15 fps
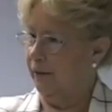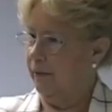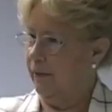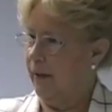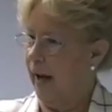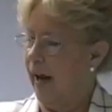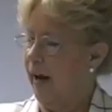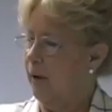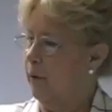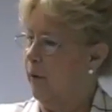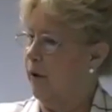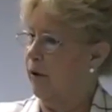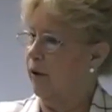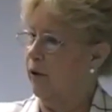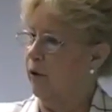Now
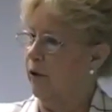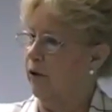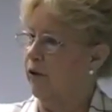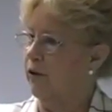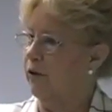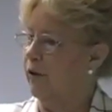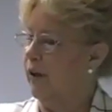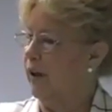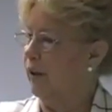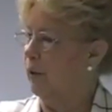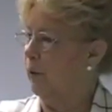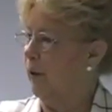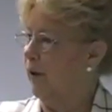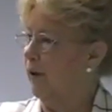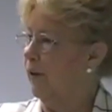we're going to deal
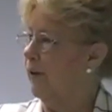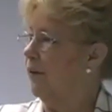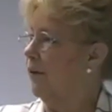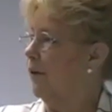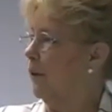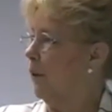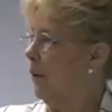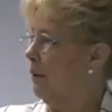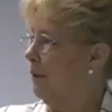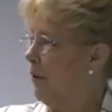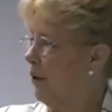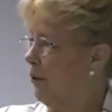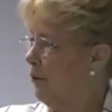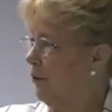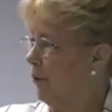with the
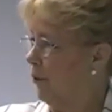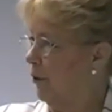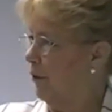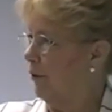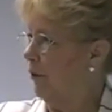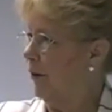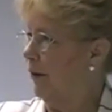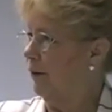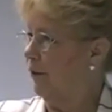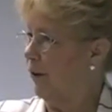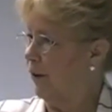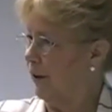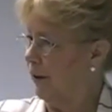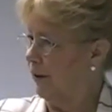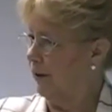removal of
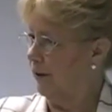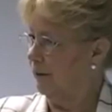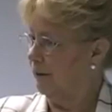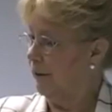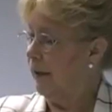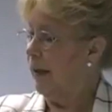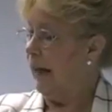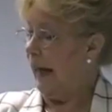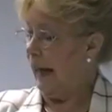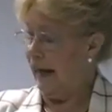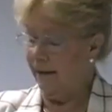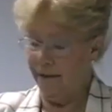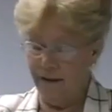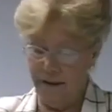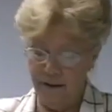color and the